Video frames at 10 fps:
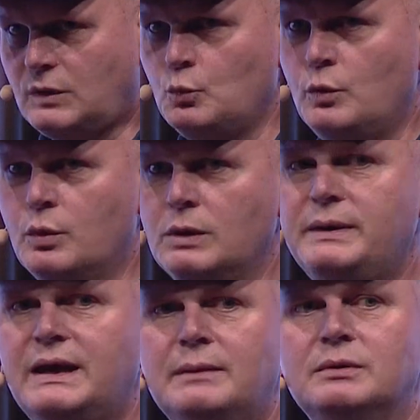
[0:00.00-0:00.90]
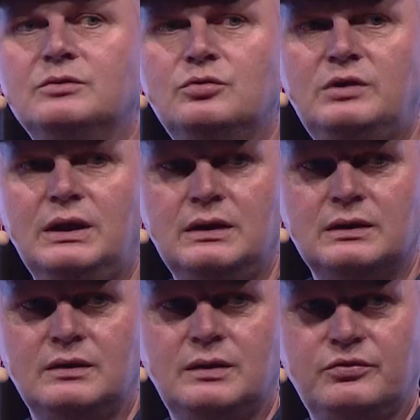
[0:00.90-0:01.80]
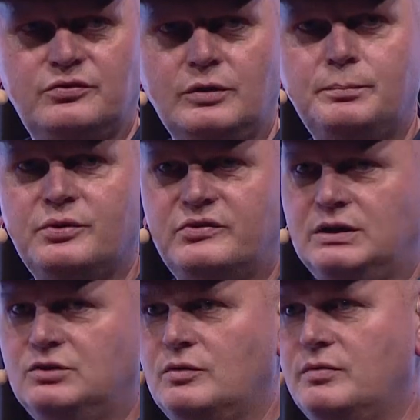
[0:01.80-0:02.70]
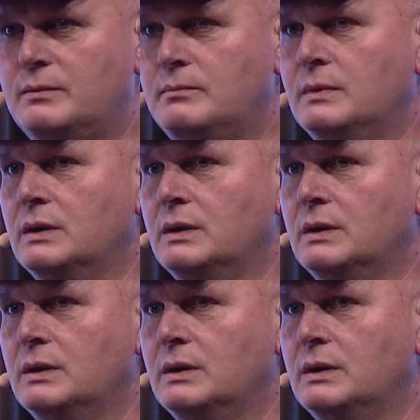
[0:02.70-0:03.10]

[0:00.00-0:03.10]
we will be able to take a certain percentage of them